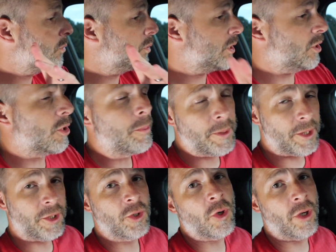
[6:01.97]
When you open
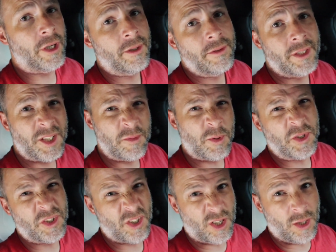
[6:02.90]
the door, it's
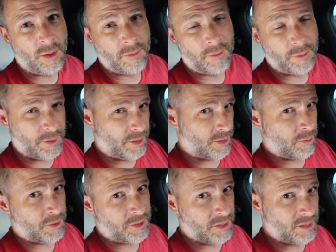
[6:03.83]
supposed to calm, it's
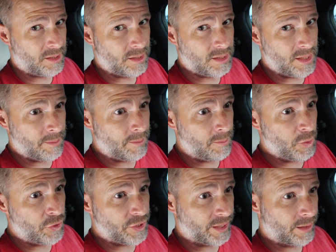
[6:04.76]
supposed to dim the
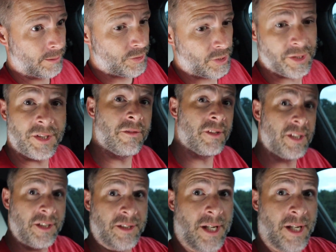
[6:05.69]
music. So let's see if it does